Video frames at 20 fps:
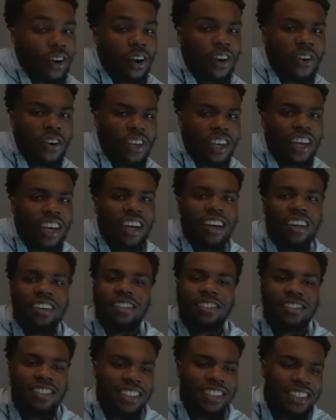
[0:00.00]
Oh
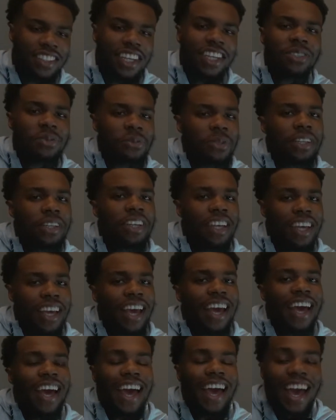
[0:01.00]
yeah, this next one,
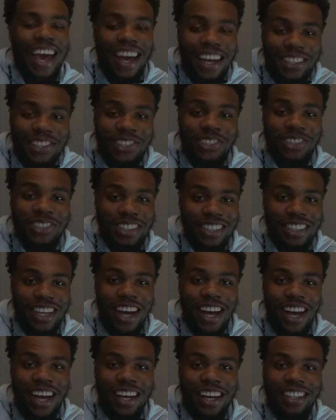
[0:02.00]

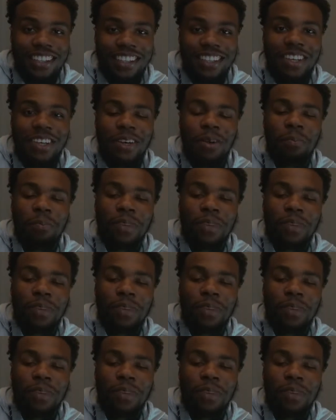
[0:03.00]
exercise